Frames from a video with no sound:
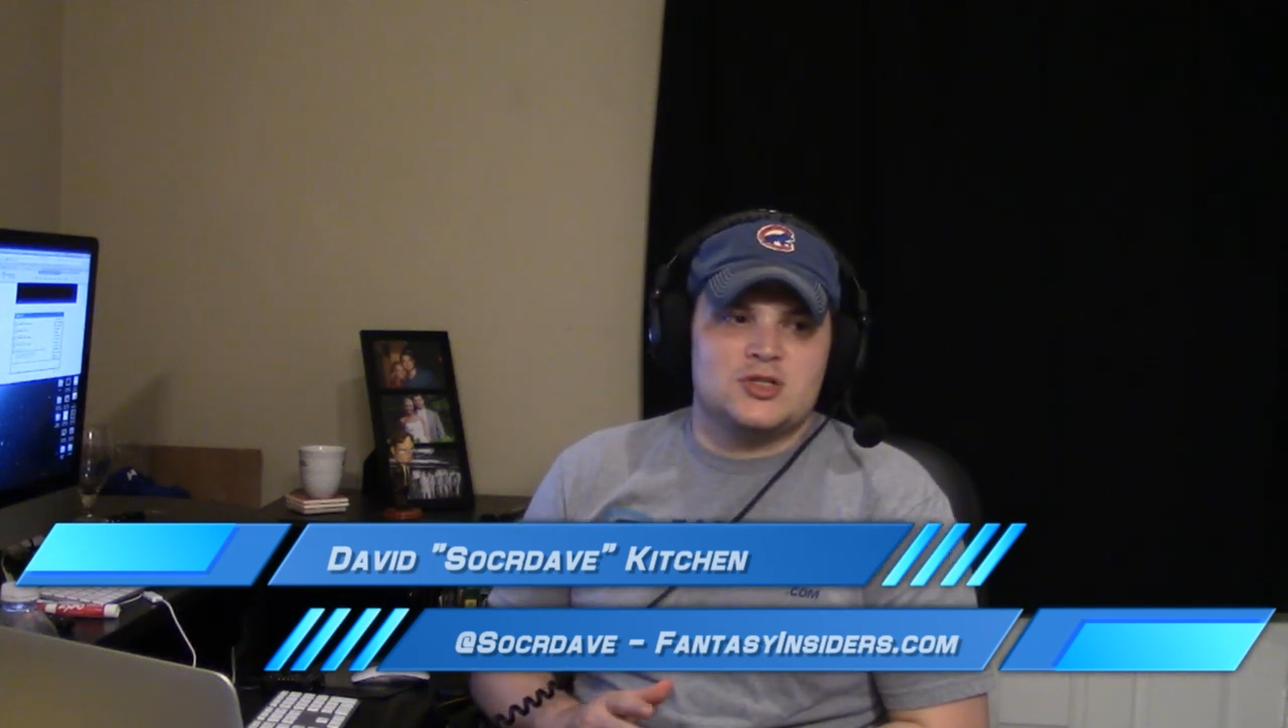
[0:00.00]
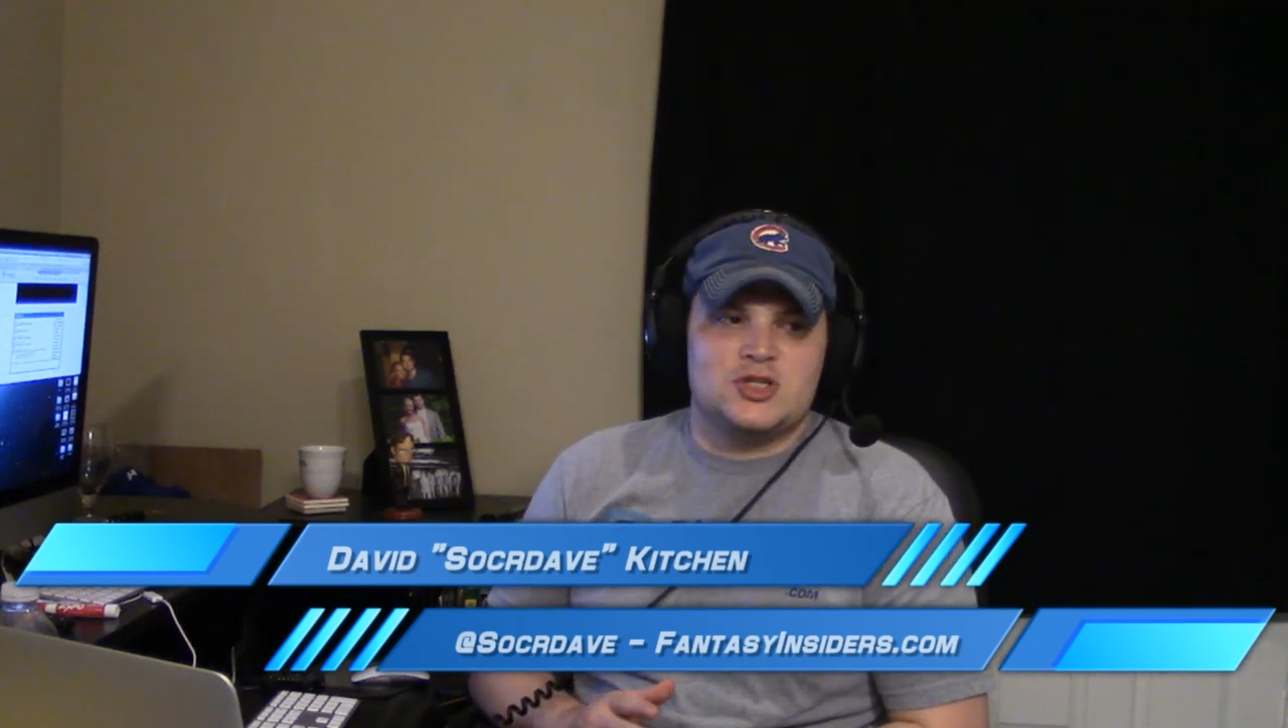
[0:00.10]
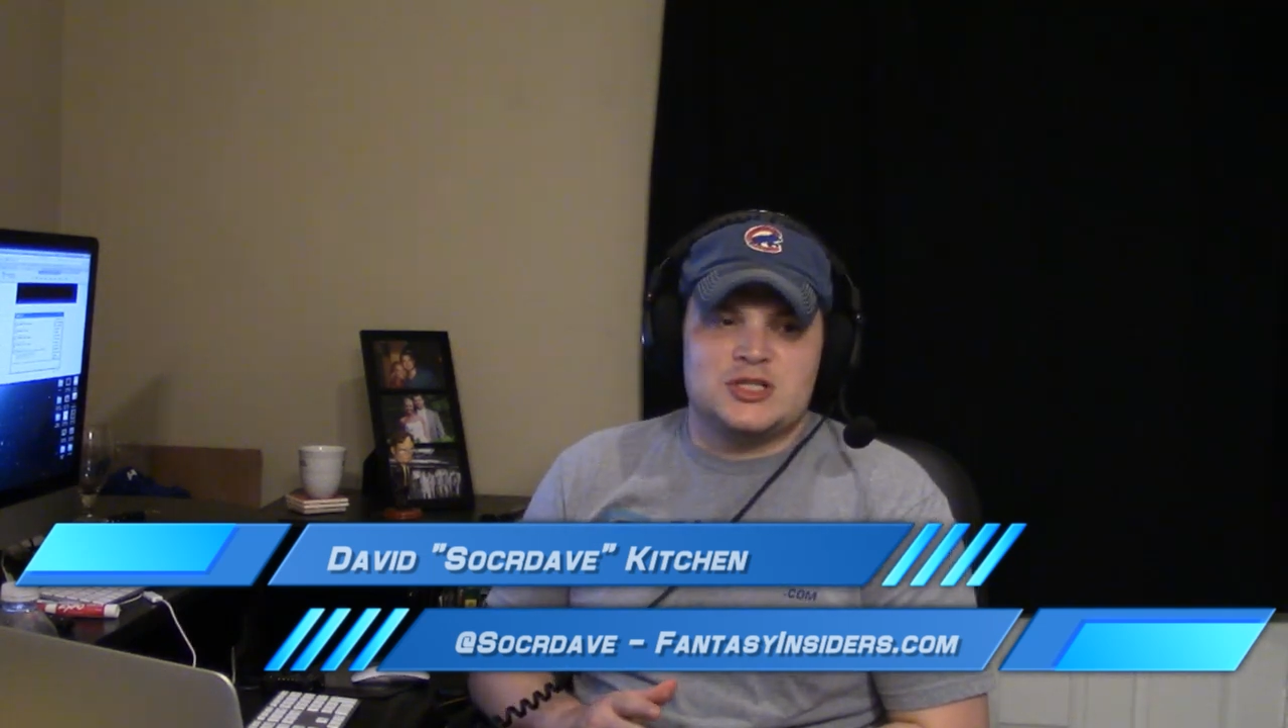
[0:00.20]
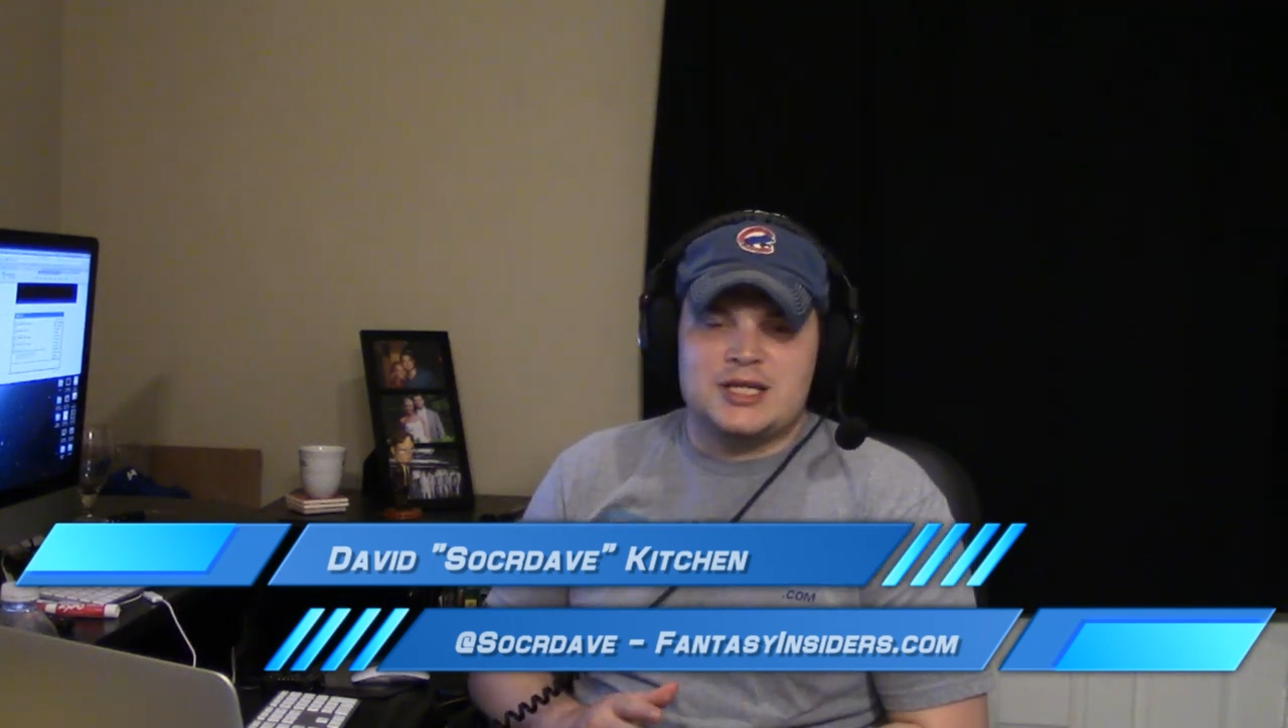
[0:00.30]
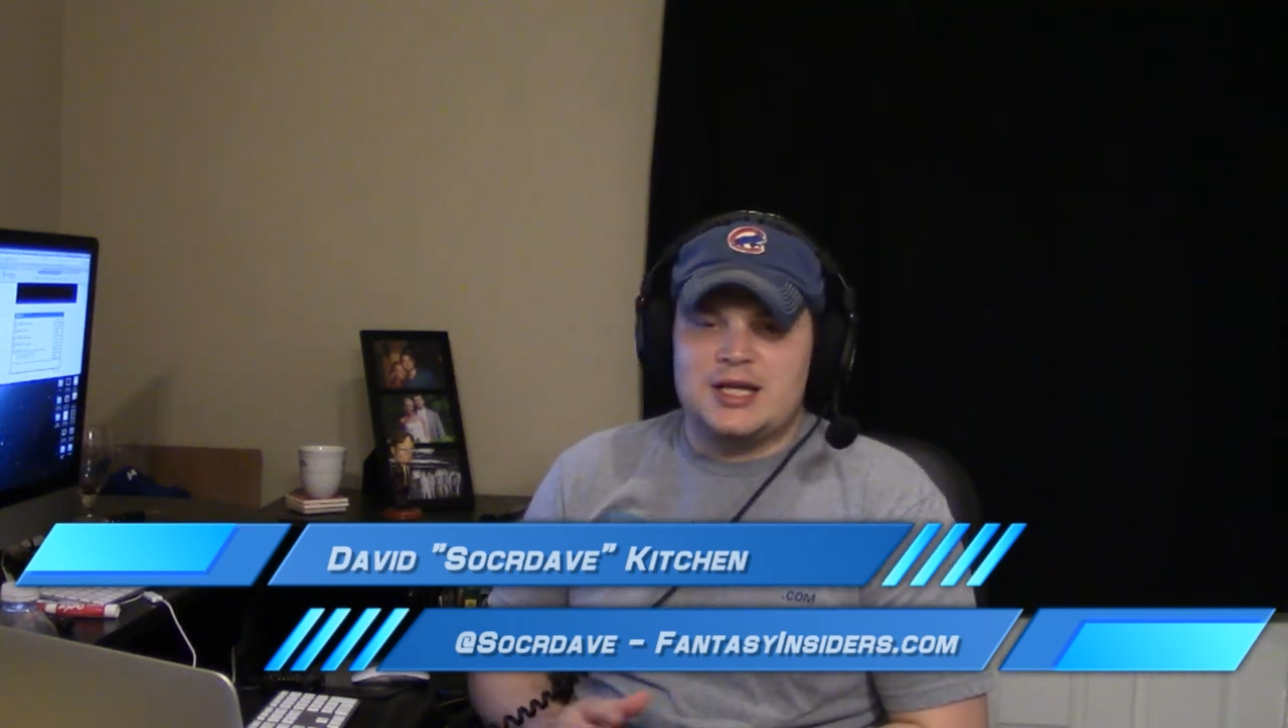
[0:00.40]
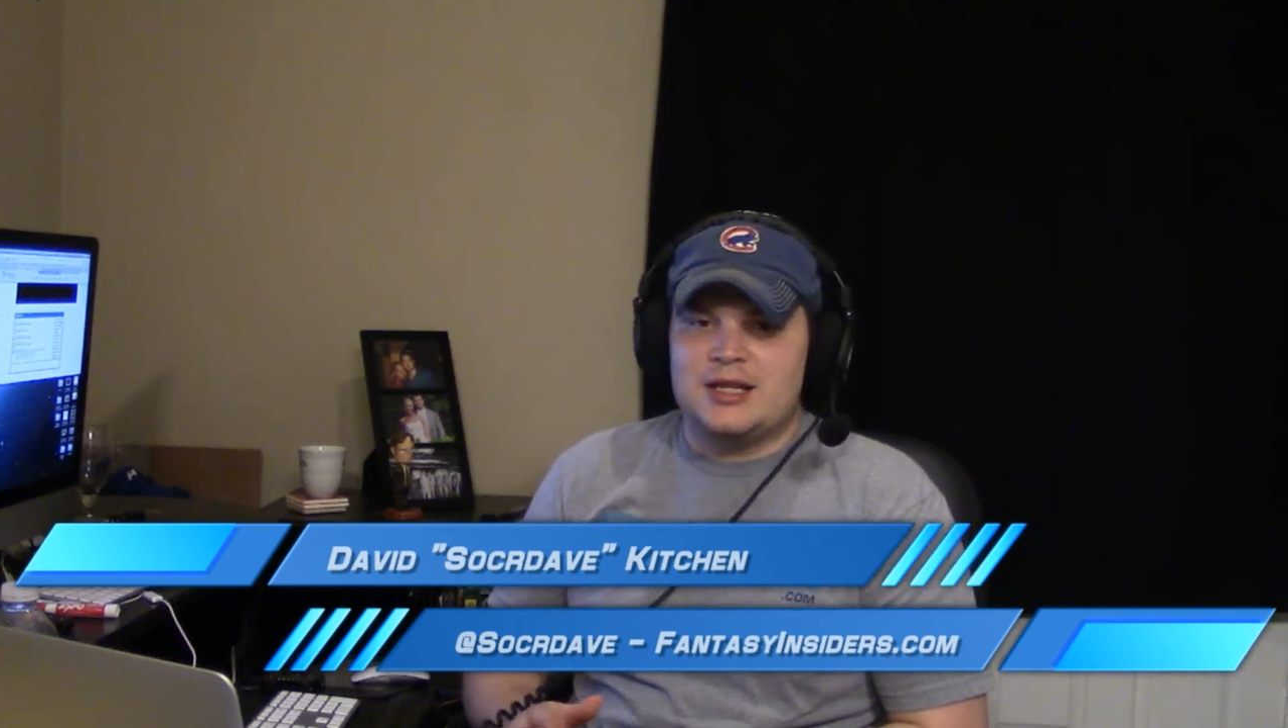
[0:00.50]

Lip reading: just get